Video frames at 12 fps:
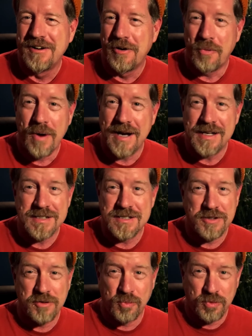Why
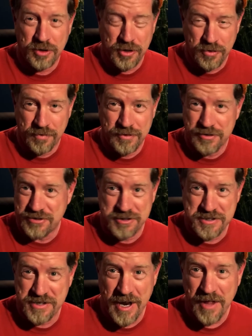is the, the universe
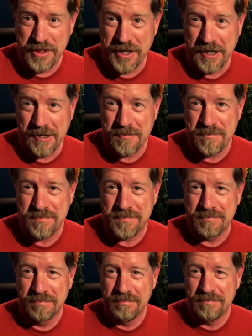just nothing?
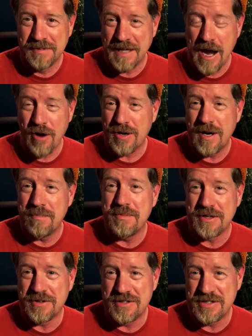How come
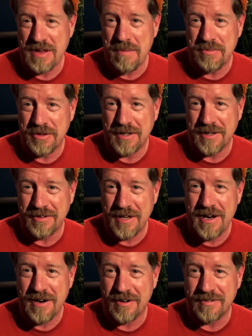there's something
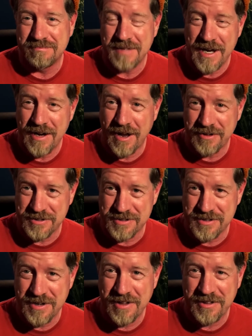there and not
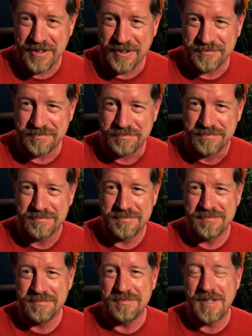just nothing?
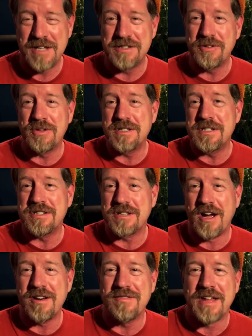And so this is
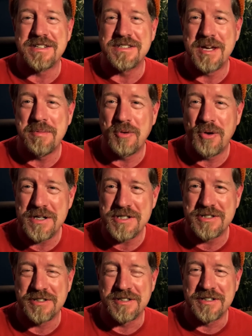kind of that same
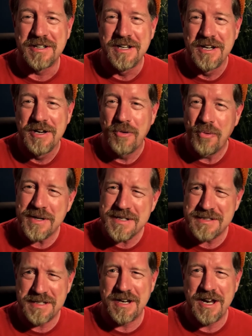question. What
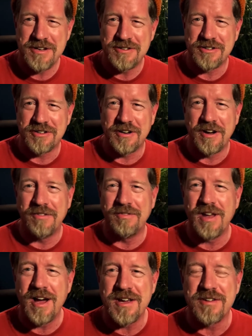is the nature of
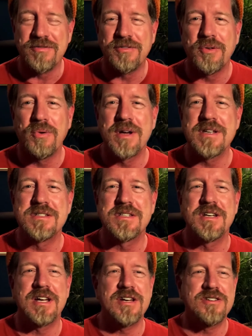life? What is
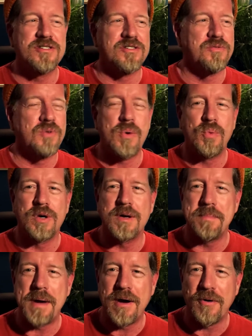the nature of what we're
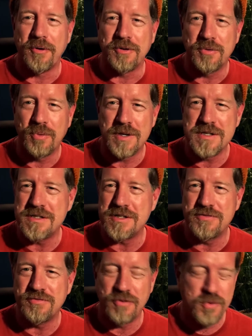about? What is
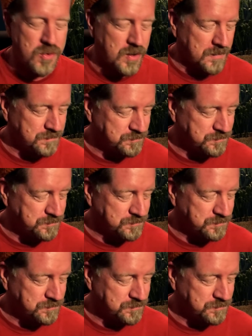this for?